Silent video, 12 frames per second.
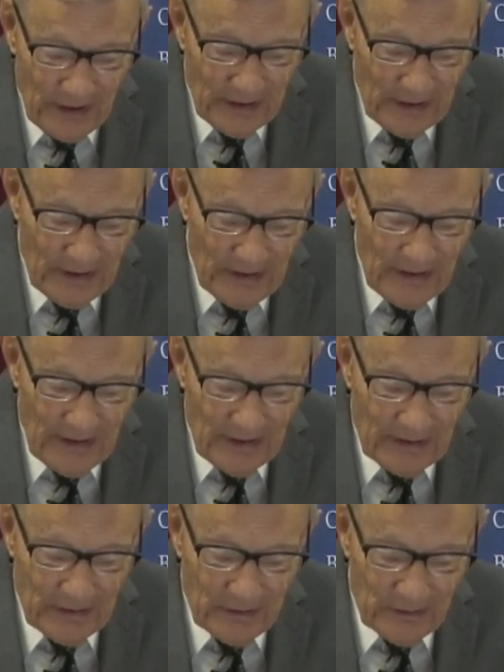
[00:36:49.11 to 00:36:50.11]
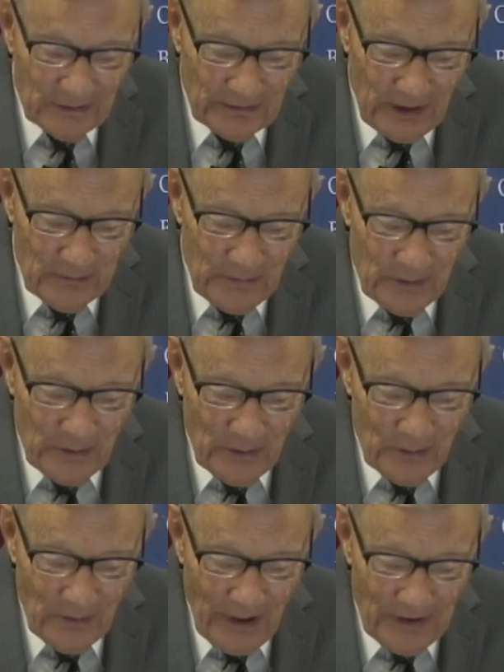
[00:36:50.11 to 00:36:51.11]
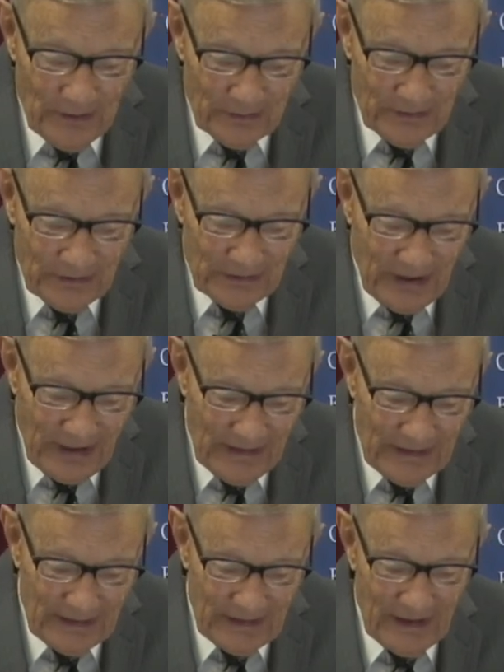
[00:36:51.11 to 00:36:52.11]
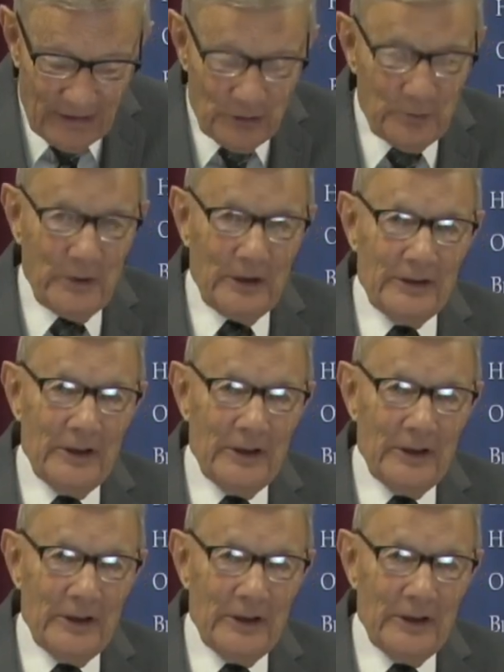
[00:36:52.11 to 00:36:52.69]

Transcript: me. Uh, let me know why you contend against me.